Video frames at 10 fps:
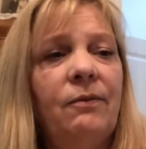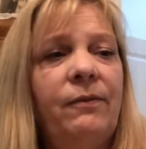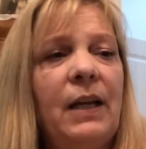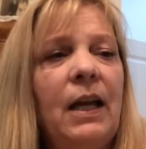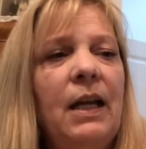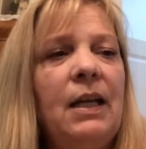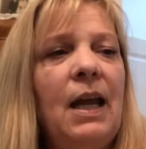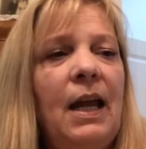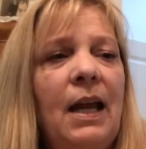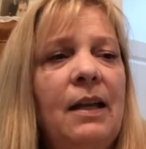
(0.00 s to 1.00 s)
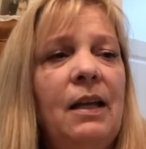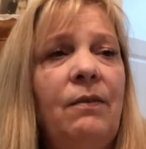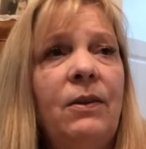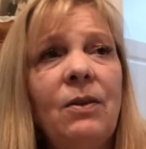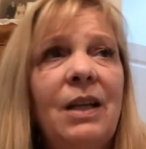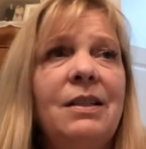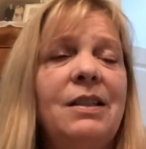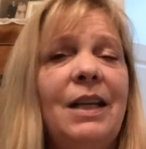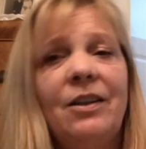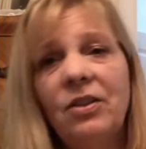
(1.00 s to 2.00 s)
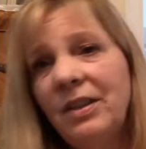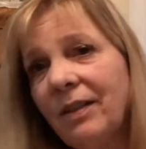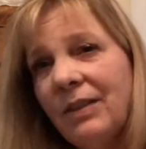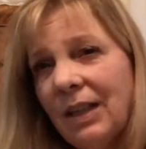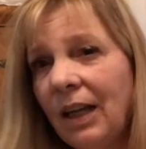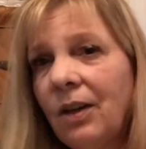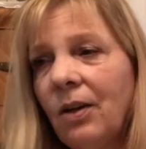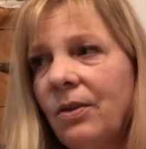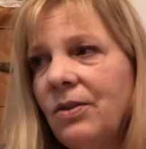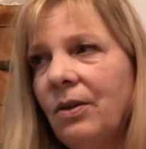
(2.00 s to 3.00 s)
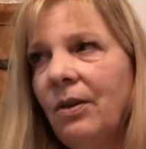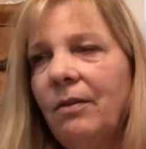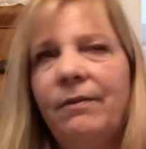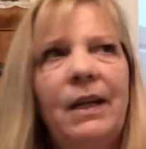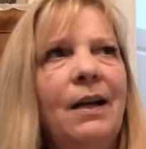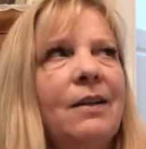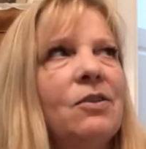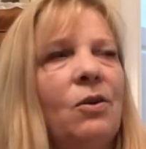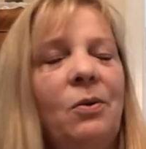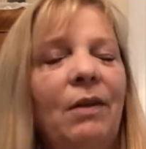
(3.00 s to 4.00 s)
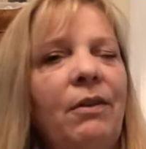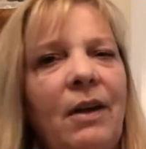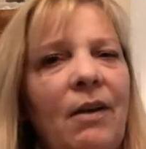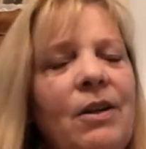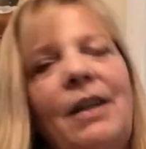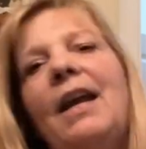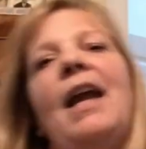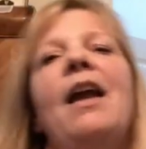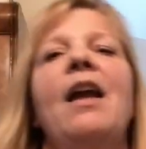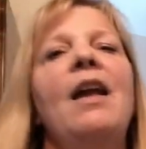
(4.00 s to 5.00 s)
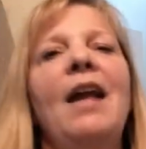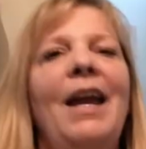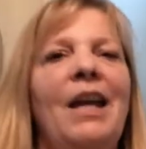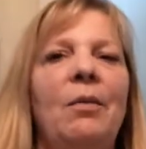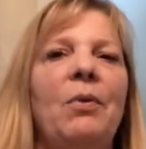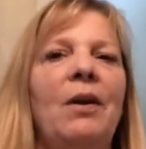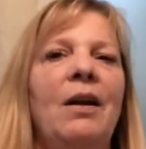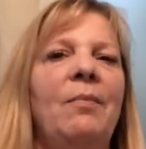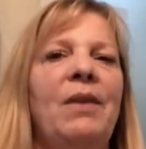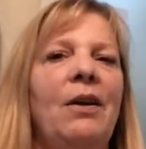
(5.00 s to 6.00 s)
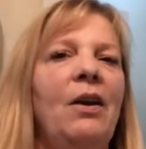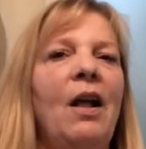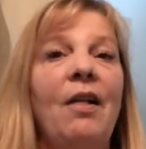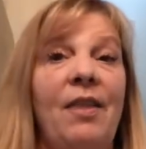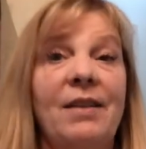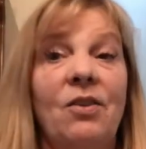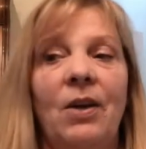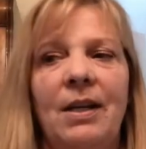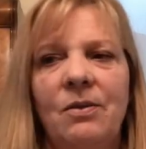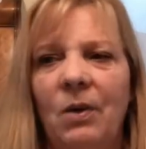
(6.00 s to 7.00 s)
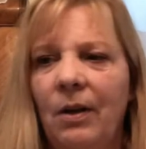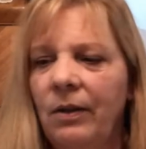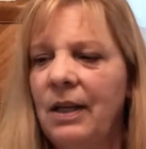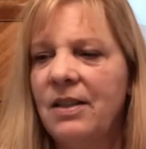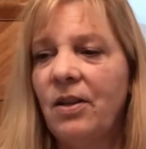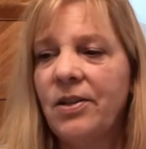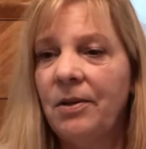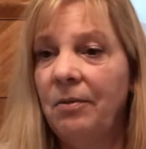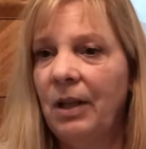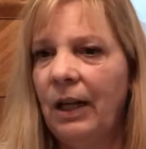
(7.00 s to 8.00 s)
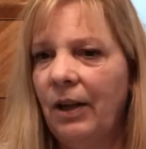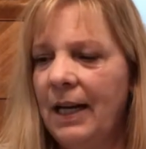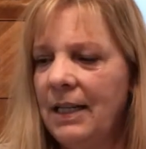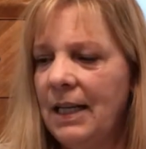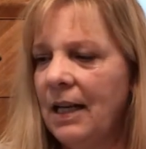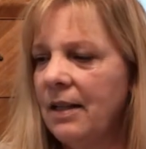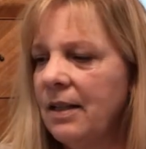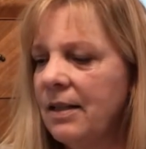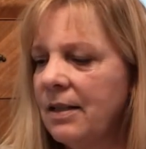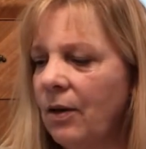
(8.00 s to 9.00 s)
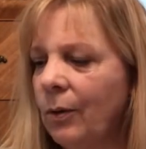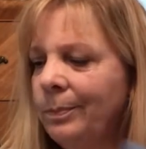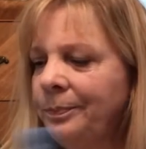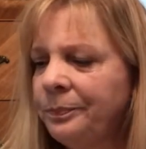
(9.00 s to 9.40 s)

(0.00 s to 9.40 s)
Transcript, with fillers: fine. And if you like to take your stuff to Kinko's or FedEx or whoever they are today and get it printed up there, that's great as well. That's also a really good idea. So